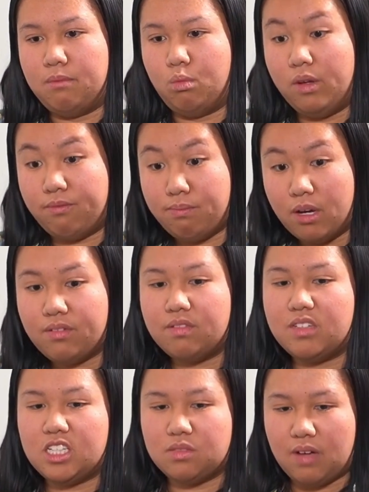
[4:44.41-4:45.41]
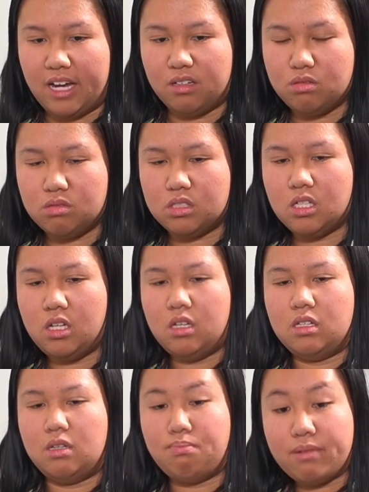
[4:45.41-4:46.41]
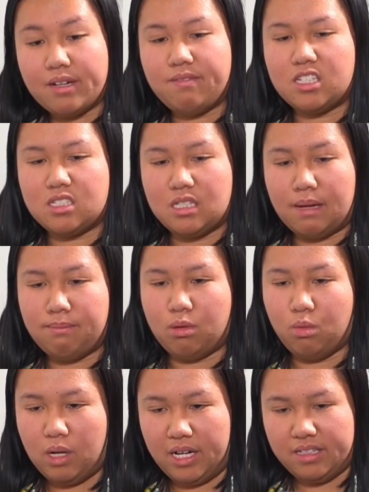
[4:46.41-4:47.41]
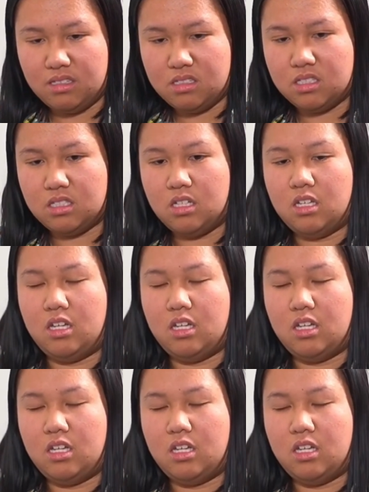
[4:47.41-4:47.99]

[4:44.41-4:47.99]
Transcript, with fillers: with both of these finals, the previous number ones,